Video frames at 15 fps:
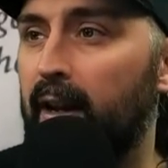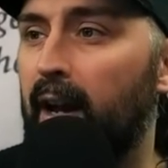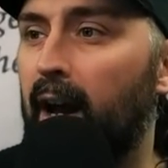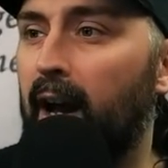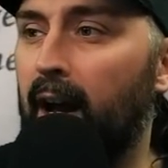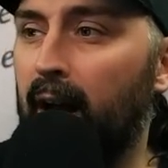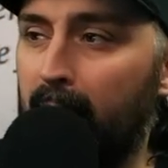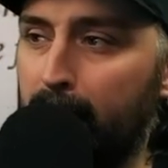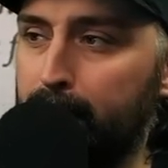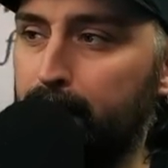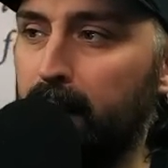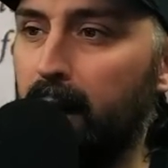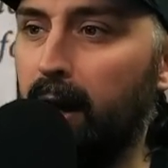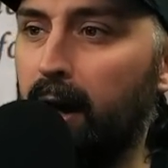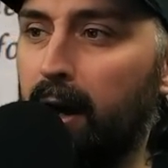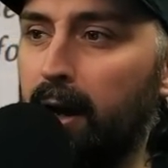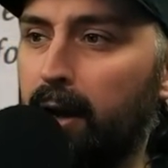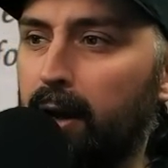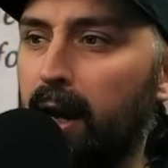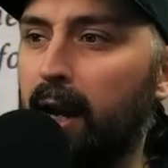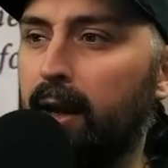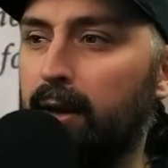But
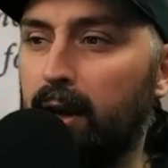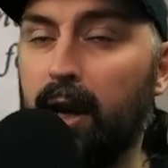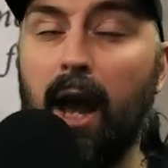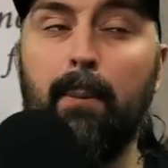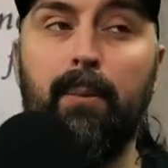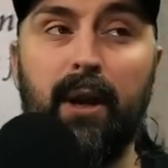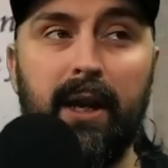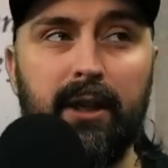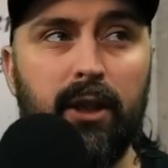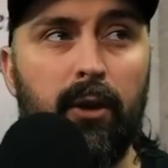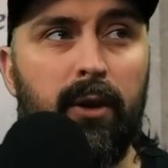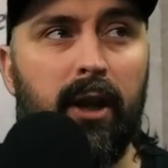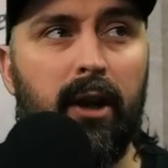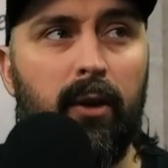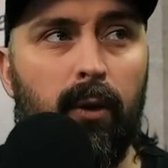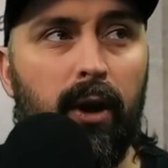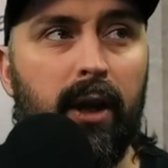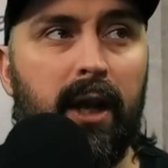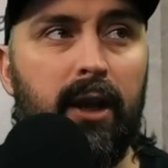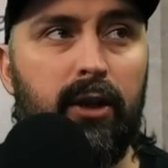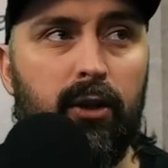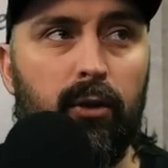it's only going to work
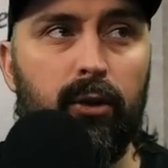in your